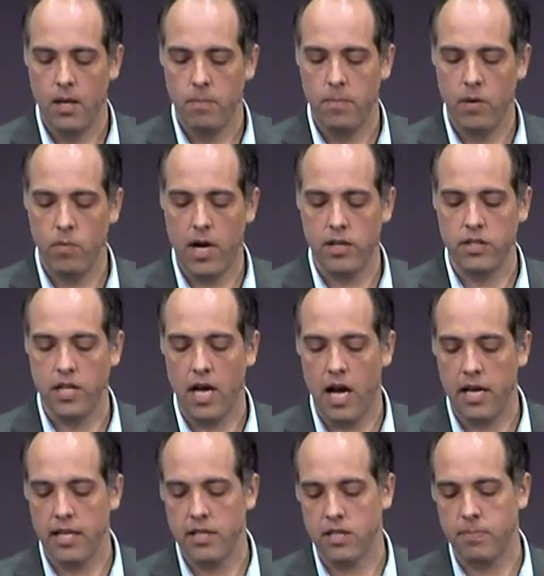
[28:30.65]
Meanwhile,
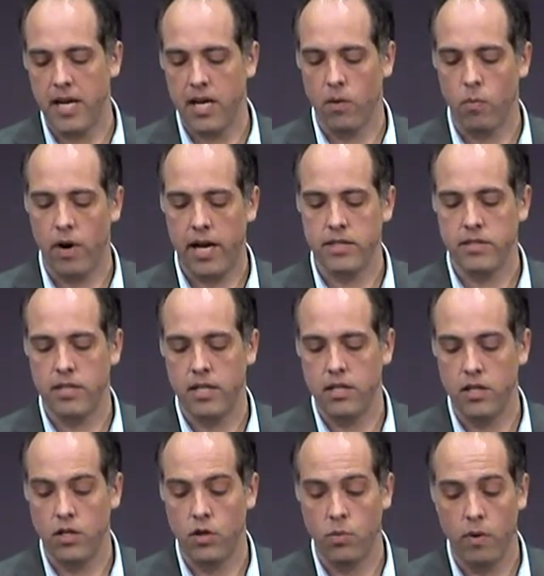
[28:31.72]
non-Hispanic whites in
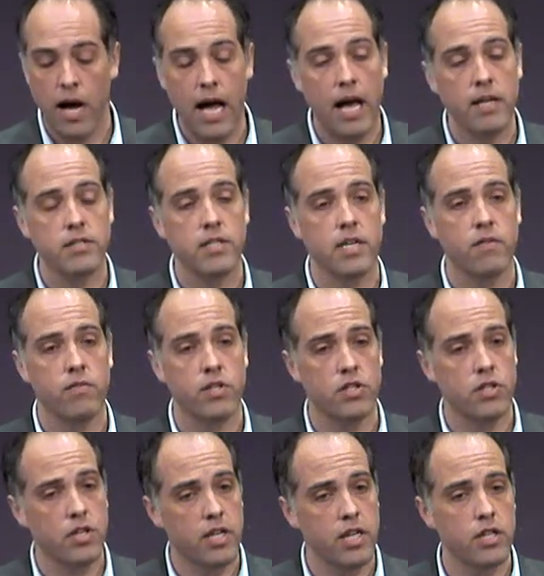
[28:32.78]
the U S, like if we're
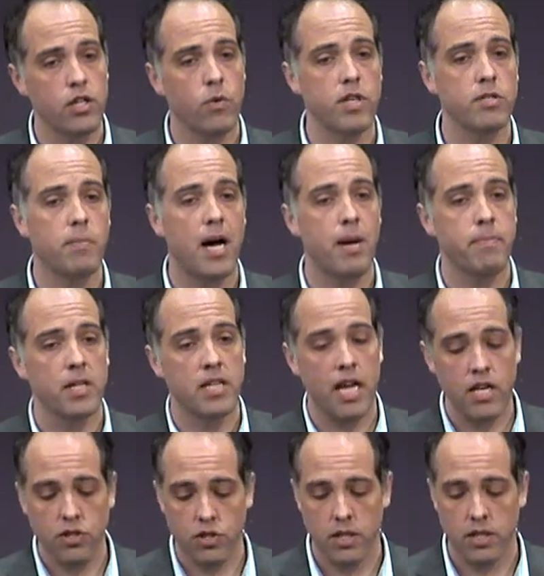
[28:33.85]
just looking at the U S
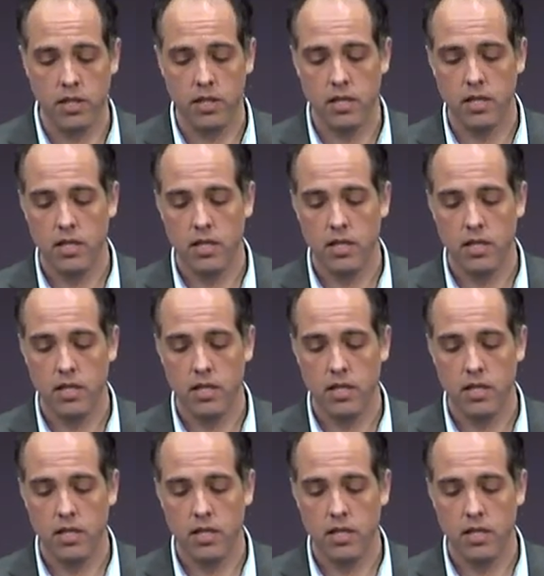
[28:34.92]
population,